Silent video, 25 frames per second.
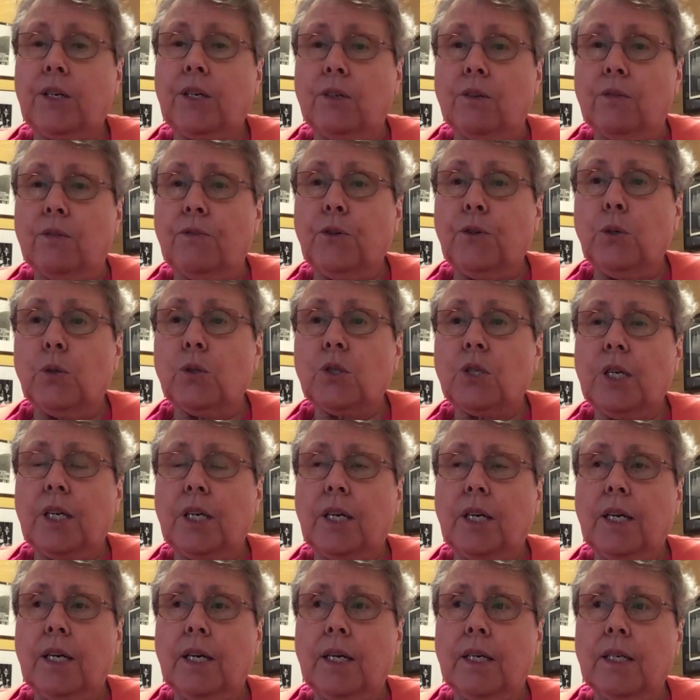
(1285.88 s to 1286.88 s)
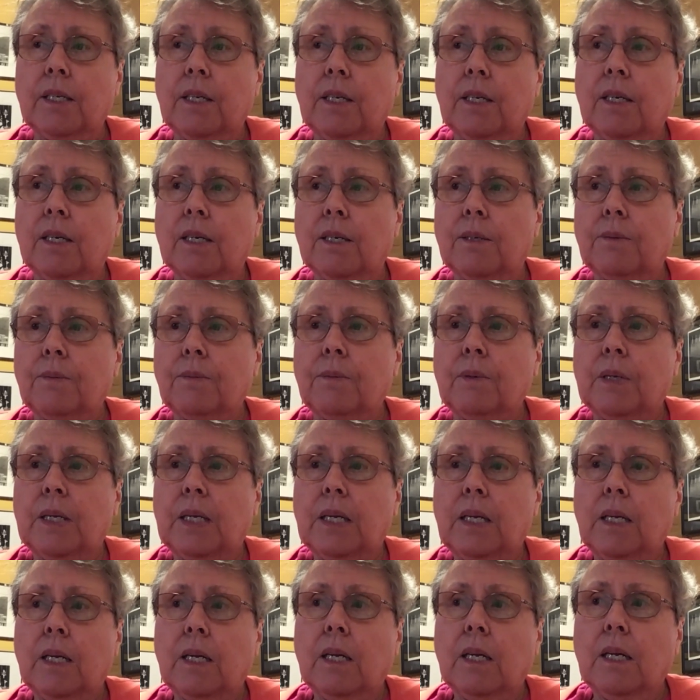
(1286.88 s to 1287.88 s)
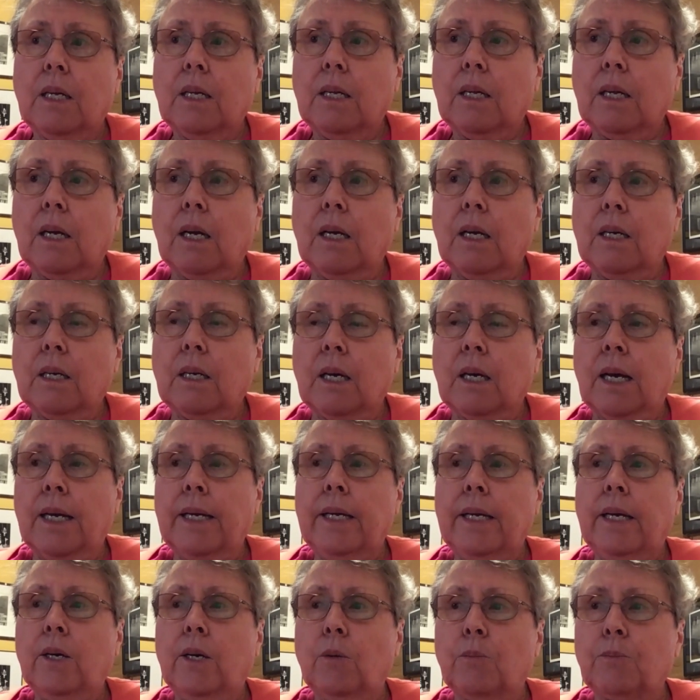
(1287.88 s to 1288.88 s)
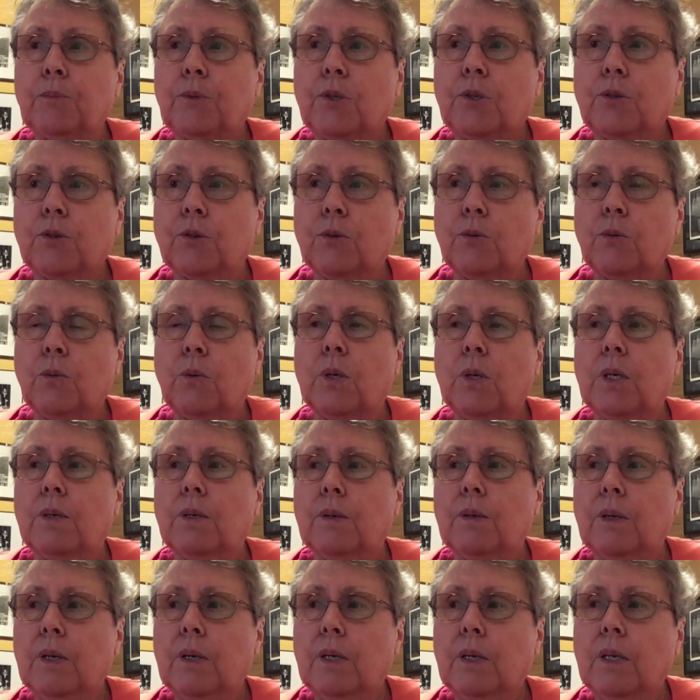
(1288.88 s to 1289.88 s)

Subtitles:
confusing. And I helped to